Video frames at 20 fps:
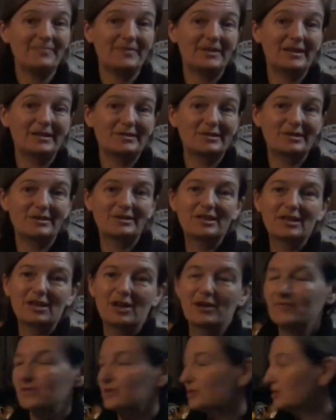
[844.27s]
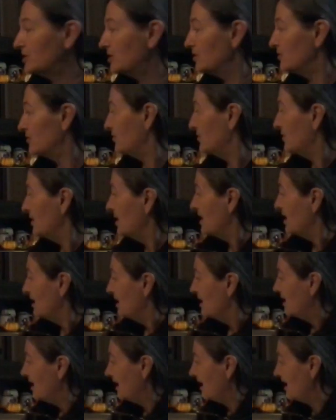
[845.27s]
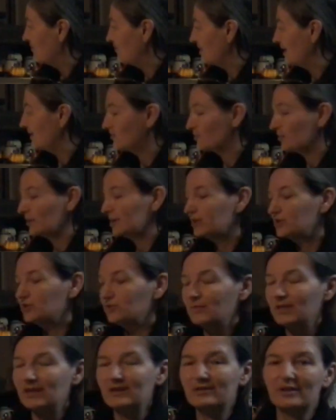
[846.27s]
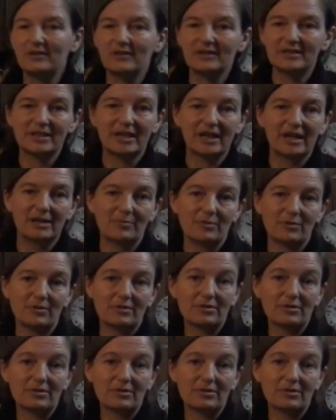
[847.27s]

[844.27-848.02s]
It's in the oven too. And we have 22 minutes on the timer.